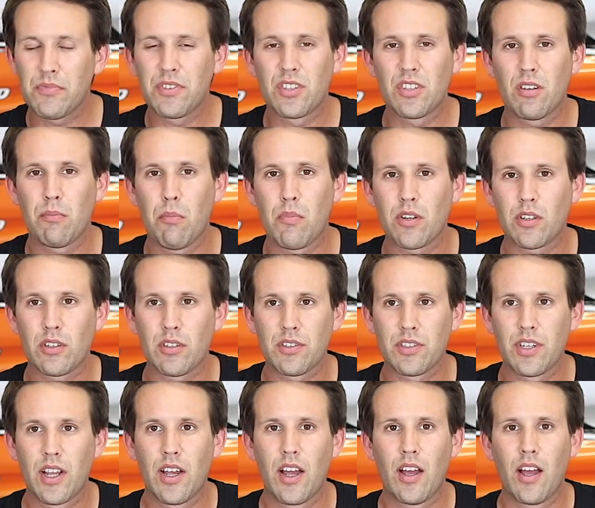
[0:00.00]
some
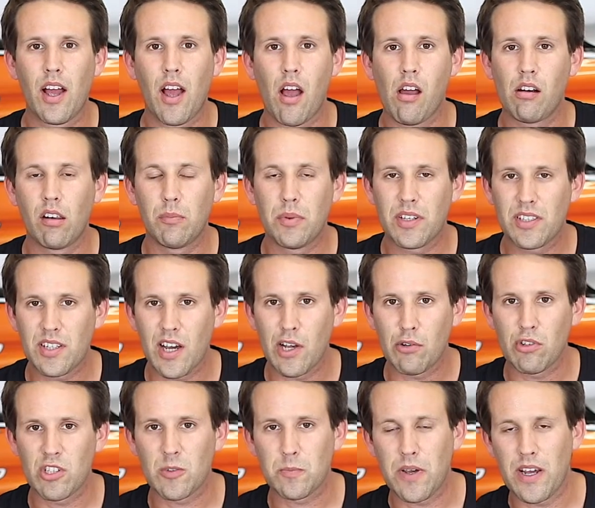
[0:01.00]
models are a little bit
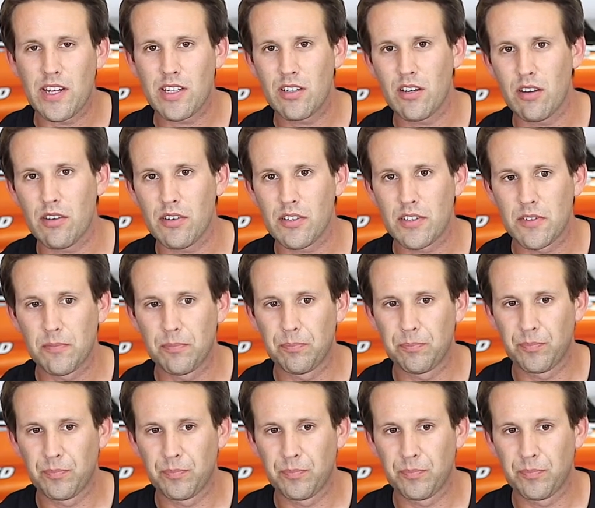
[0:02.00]
tight on space than others.